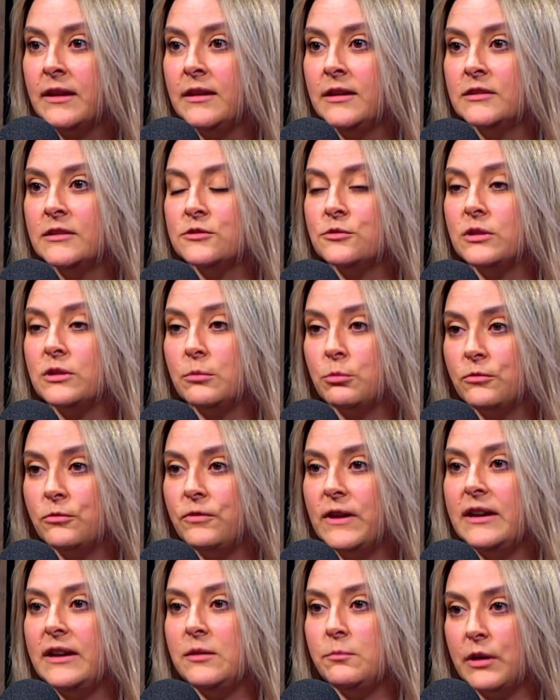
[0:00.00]
So they were
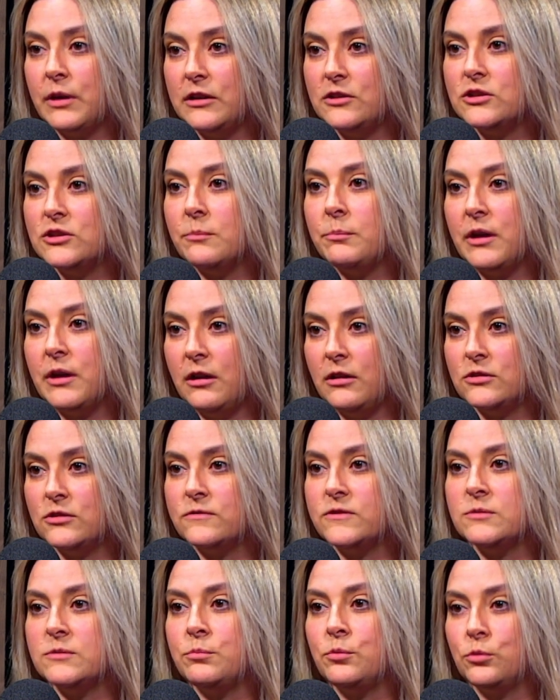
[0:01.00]
very much a part of
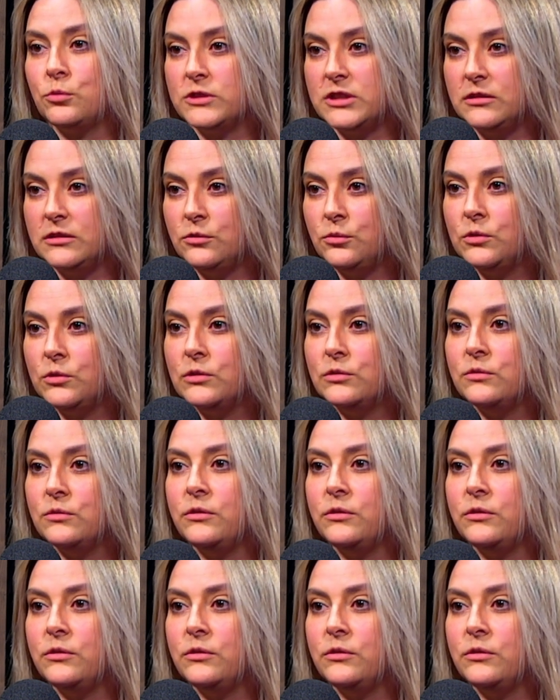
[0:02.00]
supporting local.